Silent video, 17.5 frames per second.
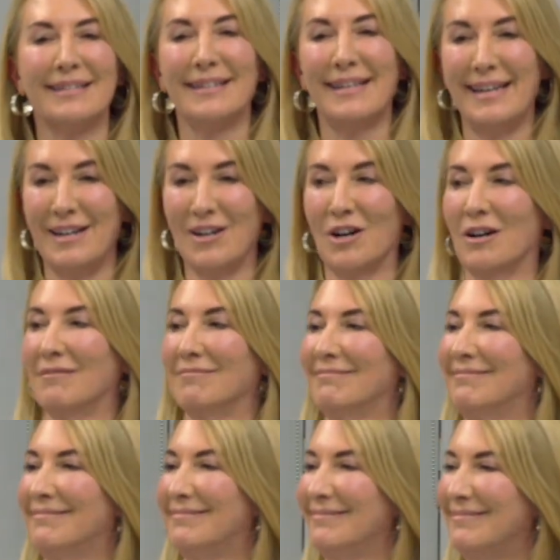to hear.
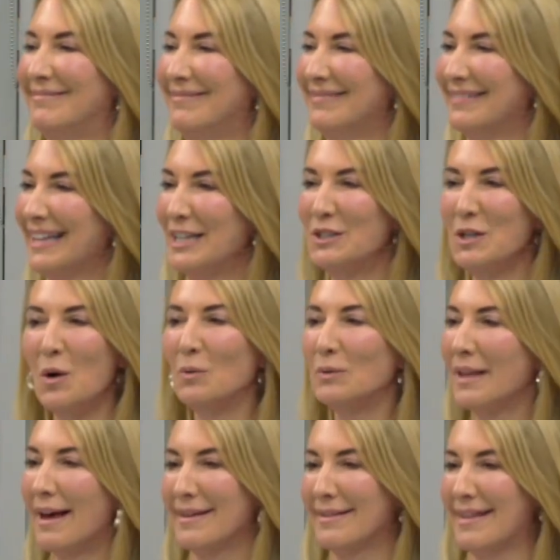They
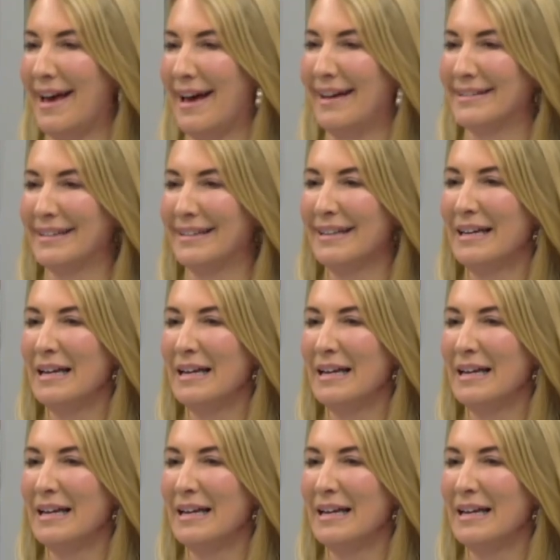don't like that.